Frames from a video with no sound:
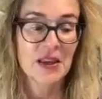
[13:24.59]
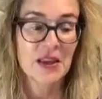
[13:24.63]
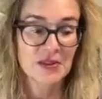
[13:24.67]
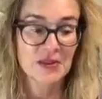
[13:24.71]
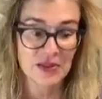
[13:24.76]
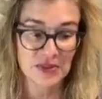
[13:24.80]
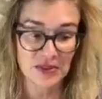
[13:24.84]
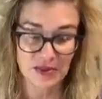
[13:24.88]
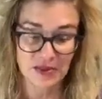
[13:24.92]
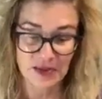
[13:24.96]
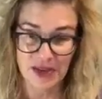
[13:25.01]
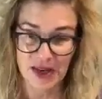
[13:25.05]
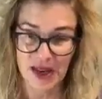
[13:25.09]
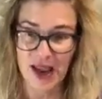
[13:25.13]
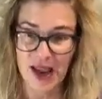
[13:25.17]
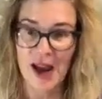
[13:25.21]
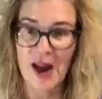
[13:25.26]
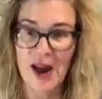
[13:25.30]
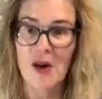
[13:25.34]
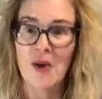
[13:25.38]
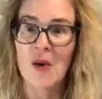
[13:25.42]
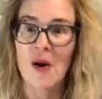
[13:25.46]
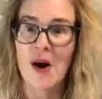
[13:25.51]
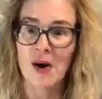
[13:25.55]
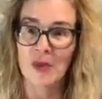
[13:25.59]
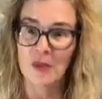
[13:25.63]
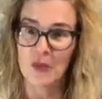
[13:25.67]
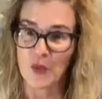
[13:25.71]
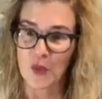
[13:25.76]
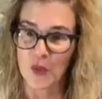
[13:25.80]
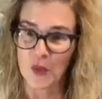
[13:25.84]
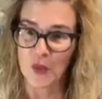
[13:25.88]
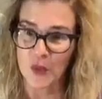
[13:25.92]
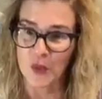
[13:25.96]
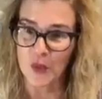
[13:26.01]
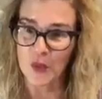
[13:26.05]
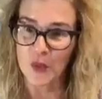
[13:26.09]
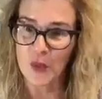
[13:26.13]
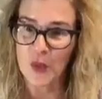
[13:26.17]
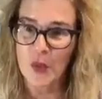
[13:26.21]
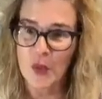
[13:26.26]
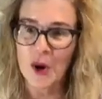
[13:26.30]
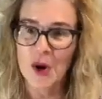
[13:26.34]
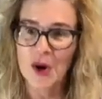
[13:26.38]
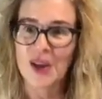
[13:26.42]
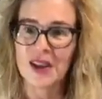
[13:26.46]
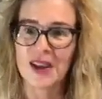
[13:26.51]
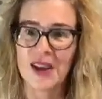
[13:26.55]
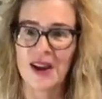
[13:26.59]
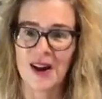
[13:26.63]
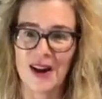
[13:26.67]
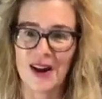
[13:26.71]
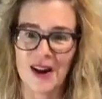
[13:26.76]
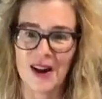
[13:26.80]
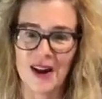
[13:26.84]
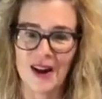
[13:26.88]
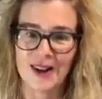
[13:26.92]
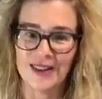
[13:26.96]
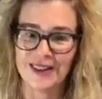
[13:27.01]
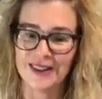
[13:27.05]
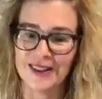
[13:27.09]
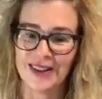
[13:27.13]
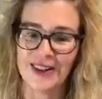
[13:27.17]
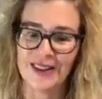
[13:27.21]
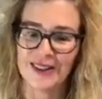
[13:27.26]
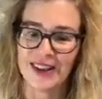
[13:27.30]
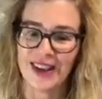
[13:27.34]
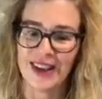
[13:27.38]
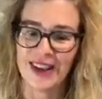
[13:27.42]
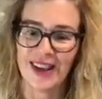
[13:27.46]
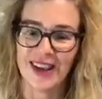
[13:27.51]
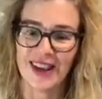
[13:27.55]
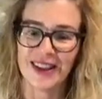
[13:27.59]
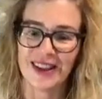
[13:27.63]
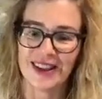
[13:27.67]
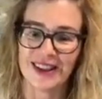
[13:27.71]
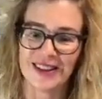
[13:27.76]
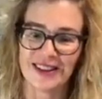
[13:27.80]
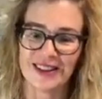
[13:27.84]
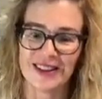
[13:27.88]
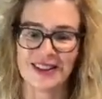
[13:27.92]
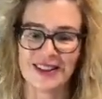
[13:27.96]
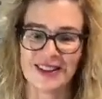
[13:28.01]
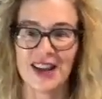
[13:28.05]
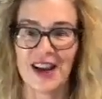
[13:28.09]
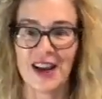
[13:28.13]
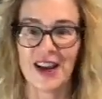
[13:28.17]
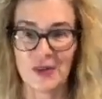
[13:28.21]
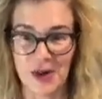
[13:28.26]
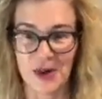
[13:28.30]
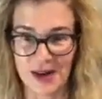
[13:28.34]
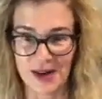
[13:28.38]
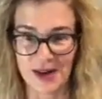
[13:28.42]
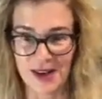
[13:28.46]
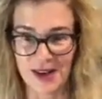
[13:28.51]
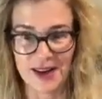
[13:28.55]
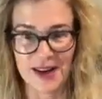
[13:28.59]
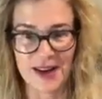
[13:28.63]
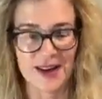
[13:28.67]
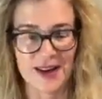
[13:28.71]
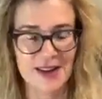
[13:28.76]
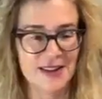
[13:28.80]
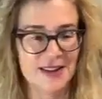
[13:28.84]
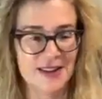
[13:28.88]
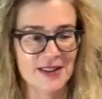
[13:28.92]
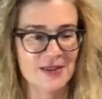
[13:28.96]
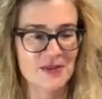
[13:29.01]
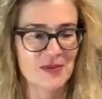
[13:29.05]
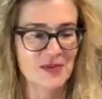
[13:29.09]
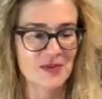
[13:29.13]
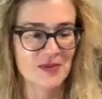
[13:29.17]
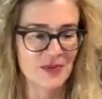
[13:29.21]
So now I'm working on, okay, I want to get on,